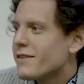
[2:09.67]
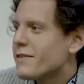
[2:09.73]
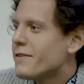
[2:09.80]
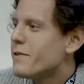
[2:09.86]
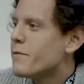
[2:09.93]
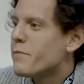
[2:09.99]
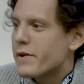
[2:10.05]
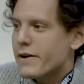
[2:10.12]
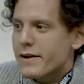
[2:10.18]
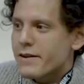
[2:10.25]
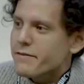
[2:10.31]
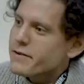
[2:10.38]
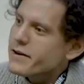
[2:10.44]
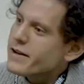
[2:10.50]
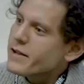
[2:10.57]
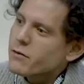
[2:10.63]
the
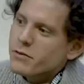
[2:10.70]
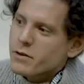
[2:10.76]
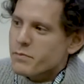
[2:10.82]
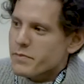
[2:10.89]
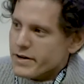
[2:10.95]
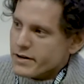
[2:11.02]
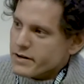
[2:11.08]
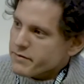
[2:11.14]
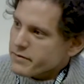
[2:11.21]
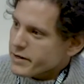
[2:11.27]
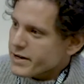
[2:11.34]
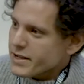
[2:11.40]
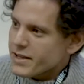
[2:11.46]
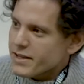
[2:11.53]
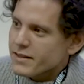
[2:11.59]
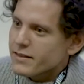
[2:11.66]
periphery of the
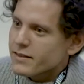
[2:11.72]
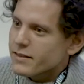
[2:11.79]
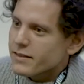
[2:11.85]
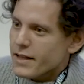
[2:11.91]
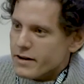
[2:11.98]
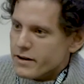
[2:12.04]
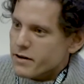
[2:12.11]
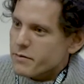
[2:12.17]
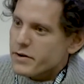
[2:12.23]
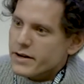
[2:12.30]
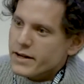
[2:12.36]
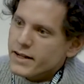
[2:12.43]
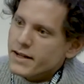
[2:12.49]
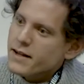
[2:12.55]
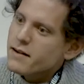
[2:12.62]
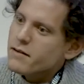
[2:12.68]
periphery in Latin
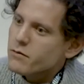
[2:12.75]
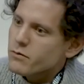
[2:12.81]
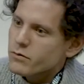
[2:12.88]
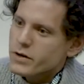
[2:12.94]
America.